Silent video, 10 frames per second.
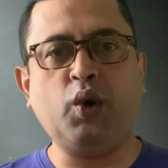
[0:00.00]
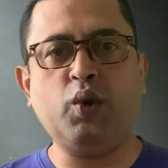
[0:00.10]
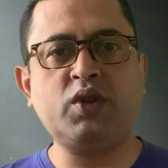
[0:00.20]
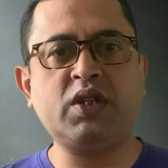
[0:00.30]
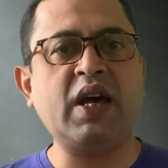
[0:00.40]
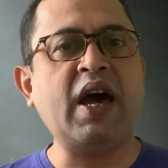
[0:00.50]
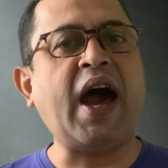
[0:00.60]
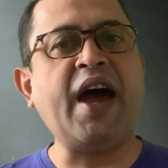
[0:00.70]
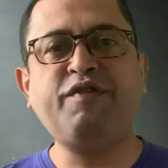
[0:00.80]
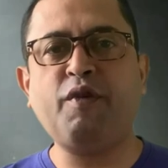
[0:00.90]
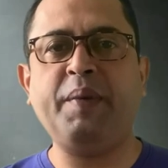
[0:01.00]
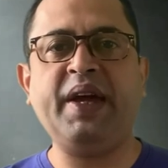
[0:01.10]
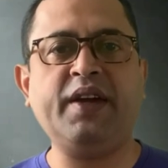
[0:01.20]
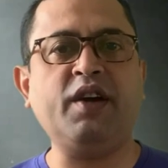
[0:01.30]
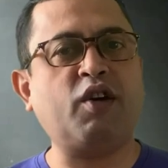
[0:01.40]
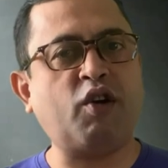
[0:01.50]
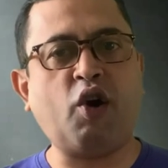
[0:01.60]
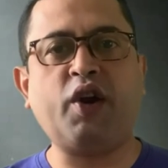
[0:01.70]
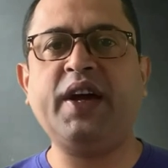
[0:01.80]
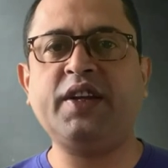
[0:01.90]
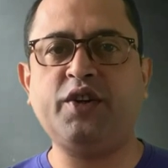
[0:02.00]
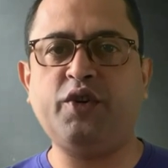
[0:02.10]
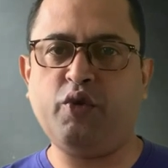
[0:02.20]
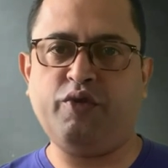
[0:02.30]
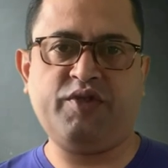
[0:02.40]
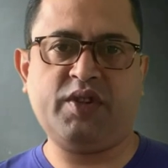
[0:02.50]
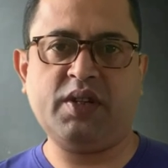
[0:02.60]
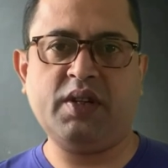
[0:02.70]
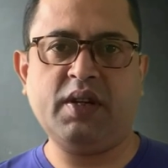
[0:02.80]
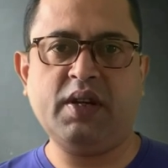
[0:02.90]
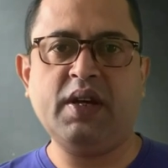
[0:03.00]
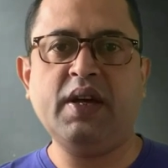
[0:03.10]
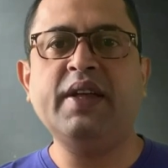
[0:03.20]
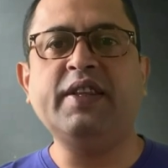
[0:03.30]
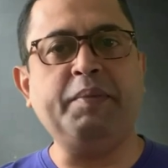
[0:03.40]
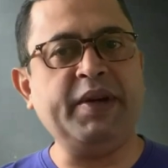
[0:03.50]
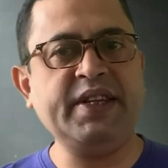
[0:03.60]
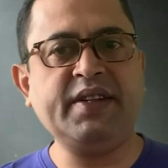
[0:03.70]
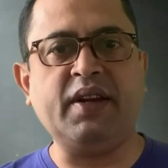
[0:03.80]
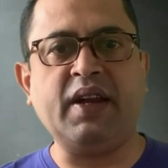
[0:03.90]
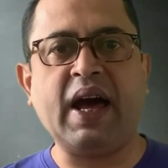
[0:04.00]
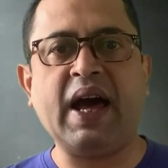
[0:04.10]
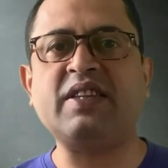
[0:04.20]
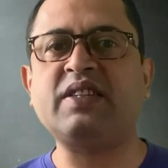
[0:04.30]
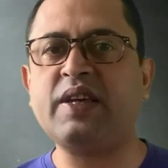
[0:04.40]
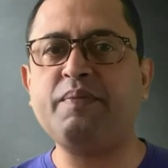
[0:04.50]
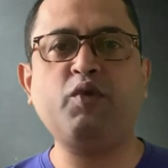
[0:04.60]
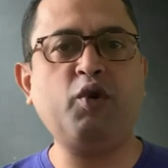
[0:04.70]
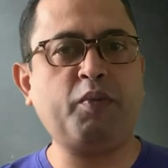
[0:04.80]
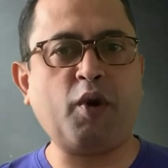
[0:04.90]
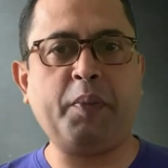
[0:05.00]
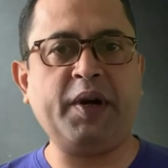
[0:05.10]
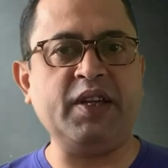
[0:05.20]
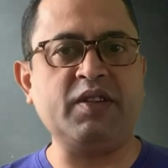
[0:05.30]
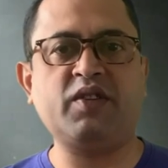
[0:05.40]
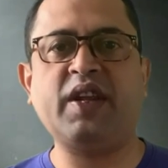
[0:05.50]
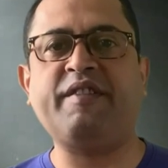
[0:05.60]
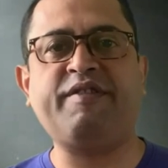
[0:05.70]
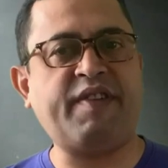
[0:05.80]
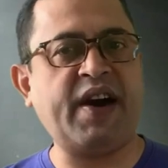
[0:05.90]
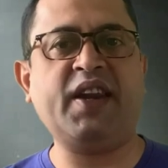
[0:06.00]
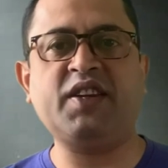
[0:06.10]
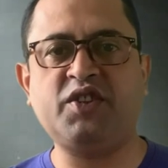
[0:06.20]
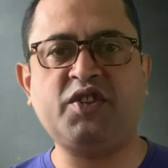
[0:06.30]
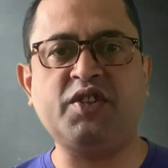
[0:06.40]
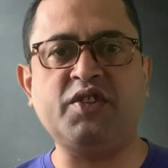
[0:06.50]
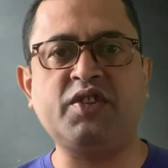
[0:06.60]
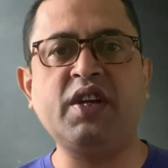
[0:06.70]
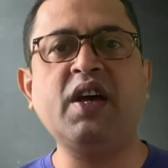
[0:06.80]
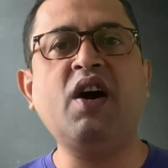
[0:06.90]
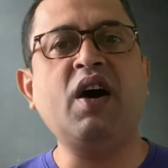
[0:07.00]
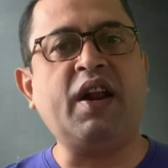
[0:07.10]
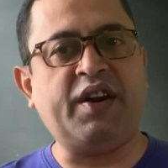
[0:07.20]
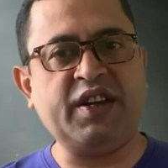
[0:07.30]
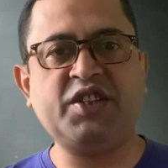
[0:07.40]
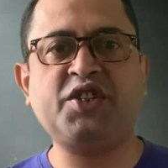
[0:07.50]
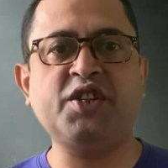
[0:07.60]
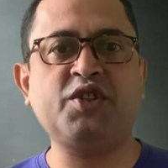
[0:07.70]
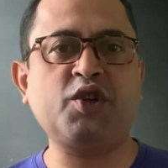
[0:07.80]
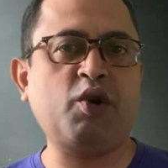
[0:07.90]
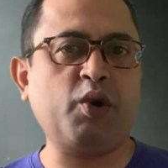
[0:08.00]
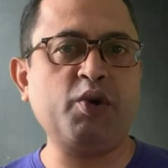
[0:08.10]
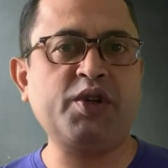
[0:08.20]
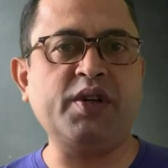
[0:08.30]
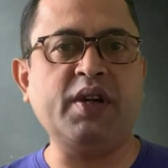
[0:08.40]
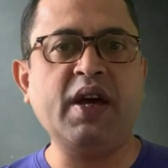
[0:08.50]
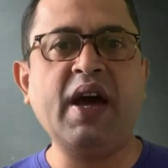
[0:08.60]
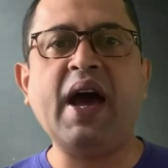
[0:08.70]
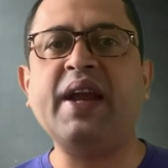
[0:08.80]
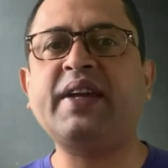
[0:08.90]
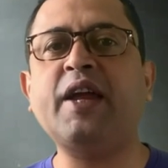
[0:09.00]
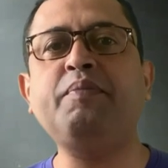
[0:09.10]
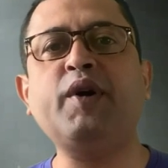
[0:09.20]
clothes and for making corrugated roofs. The material has some good properties like fire resistance, resistance to corrosion and can